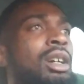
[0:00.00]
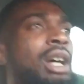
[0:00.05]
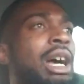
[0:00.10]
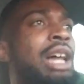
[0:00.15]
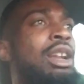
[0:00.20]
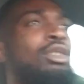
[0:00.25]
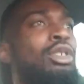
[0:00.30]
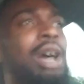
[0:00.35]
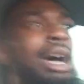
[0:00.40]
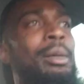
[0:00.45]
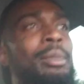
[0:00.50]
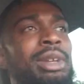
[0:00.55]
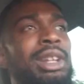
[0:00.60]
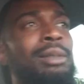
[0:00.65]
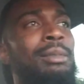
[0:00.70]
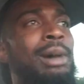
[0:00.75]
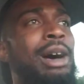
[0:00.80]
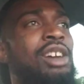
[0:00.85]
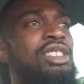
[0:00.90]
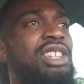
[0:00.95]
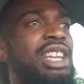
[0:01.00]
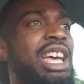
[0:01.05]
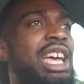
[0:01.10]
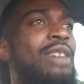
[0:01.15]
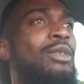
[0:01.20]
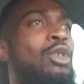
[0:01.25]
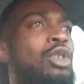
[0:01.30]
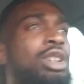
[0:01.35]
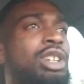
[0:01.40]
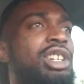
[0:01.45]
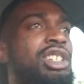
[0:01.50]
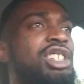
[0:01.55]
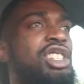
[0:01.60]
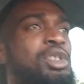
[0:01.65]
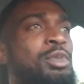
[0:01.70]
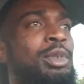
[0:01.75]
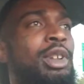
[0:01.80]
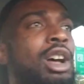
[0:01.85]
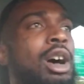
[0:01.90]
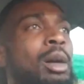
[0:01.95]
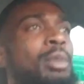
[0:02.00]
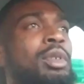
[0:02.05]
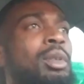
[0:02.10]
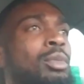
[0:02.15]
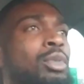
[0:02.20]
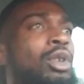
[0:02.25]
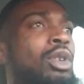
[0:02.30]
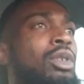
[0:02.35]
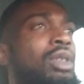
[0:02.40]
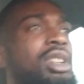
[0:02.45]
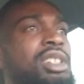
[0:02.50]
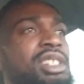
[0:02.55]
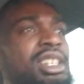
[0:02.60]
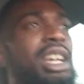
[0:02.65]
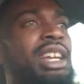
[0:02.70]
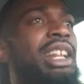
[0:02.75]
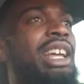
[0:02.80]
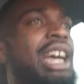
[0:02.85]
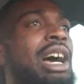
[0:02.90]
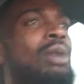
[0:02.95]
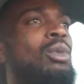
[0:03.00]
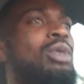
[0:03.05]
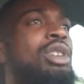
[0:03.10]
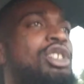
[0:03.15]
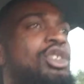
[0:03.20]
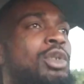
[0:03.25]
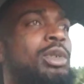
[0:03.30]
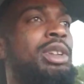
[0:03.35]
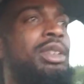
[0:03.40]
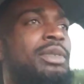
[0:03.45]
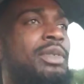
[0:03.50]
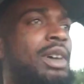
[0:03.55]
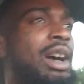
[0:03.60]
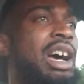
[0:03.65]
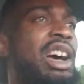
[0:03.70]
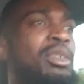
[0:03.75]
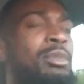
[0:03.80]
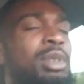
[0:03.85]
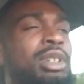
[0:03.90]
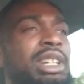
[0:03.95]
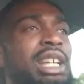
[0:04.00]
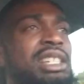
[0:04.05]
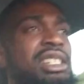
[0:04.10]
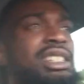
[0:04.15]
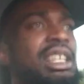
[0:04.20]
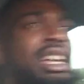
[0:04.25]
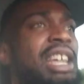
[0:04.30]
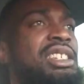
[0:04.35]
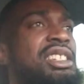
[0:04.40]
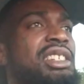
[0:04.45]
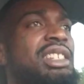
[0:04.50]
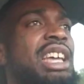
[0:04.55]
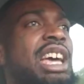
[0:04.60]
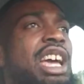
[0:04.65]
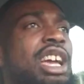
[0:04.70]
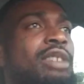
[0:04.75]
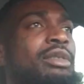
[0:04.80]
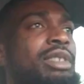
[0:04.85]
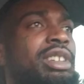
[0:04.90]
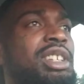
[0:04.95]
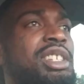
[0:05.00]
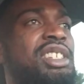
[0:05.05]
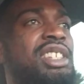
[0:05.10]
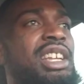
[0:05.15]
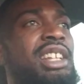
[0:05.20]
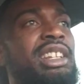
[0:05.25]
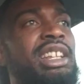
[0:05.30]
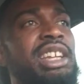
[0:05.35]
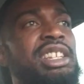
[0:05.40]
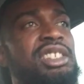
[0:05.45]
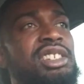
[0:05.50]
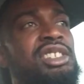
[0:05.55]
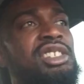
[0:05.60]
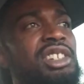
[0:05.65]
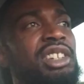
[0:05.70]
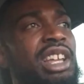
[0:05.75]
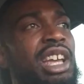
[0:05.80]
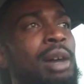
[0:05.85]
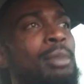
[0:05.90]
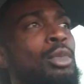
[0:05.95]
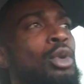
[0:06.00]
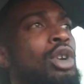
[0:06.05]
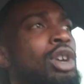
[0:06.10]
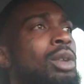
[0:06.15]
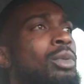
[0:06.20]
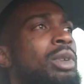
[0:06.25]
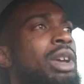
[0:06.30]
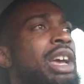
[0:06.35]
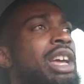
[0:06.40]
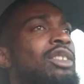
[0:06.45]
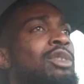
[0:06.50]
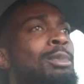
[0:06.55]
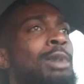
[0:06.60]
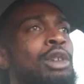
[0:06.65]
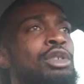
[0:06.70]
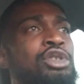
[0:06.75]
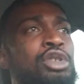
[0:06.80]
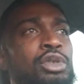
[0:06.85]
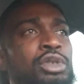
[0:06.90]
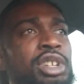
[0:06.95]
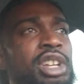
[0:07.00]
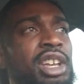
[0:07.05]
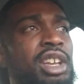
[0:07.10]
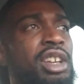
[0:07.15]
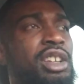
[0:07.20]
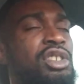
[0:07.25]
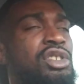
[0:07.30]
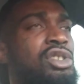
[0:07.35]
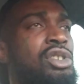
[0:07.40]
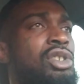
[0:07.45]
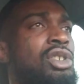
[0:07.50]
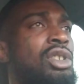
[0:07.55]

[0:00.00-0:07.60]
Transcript: I don't know how many miles I have on it because the speedometer broke. It's saying it got 125, but that's inaccurate. It said that since the day I bought it, we had it for about 2 years.